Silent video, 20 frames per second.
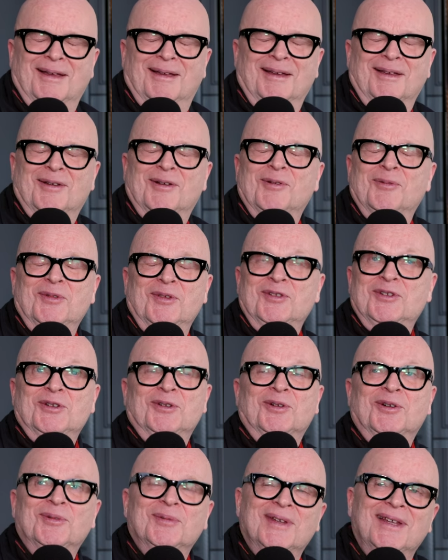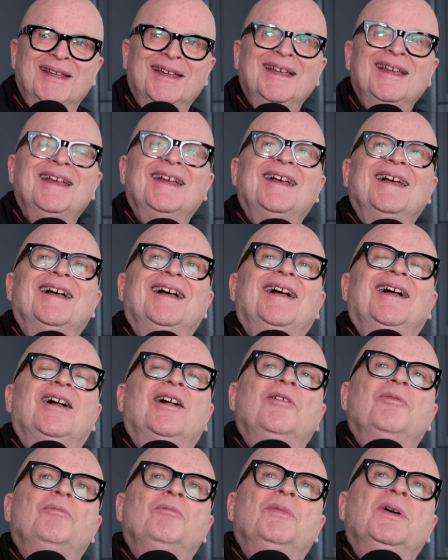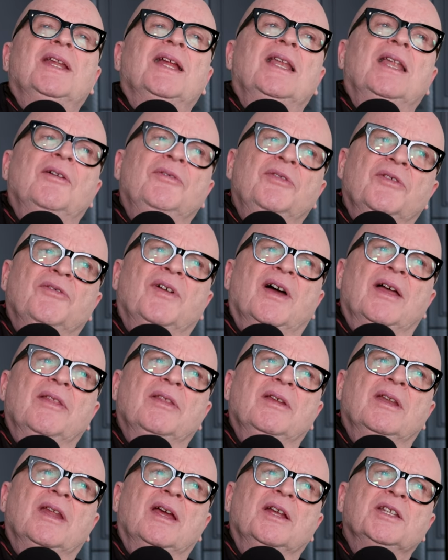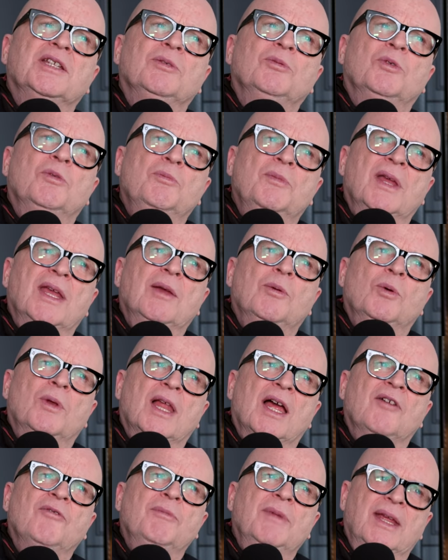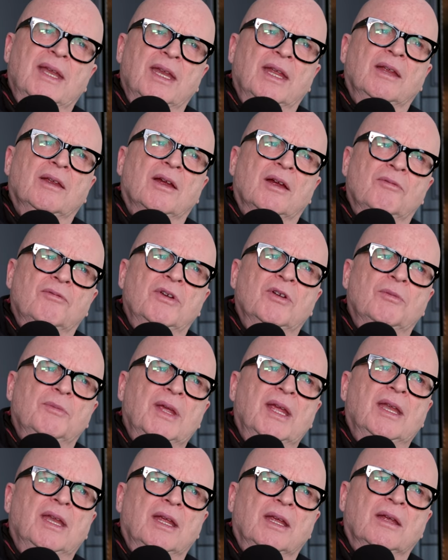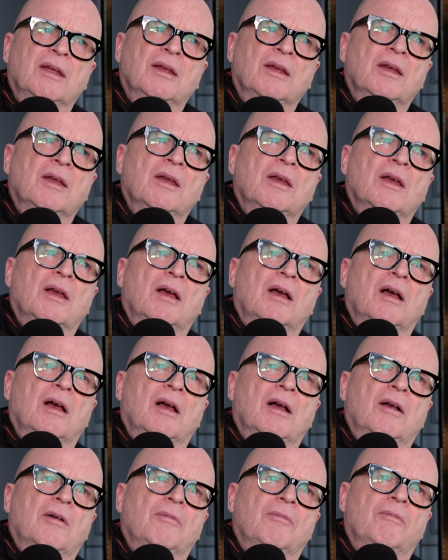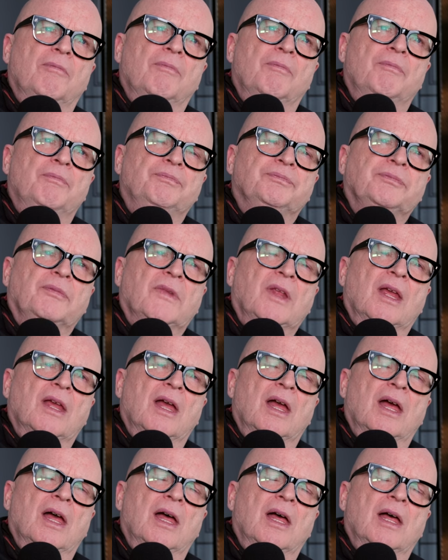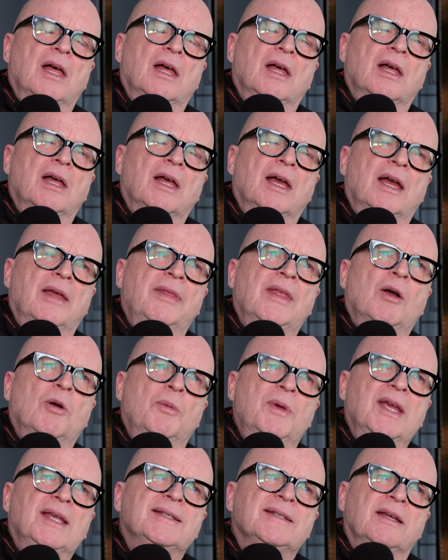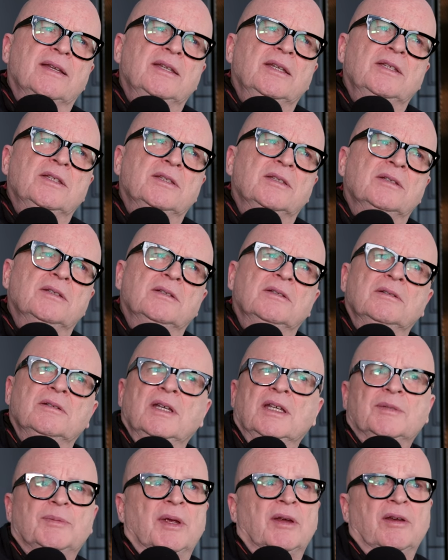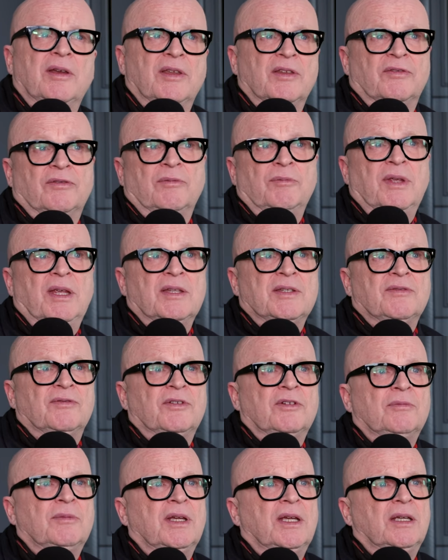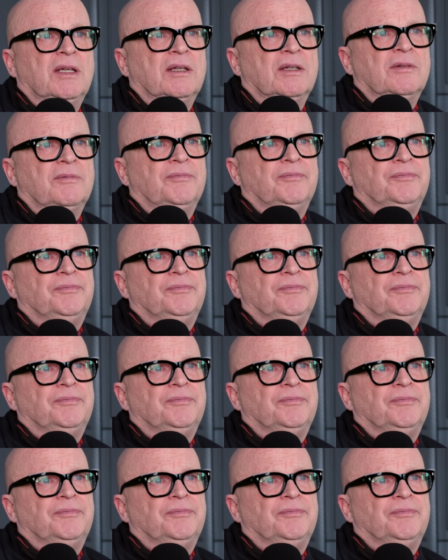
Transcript: I can't be sure, but I love the fact that actually it will have meaning, a real meaning. And that will be exciting to experience for me as a filmmaker.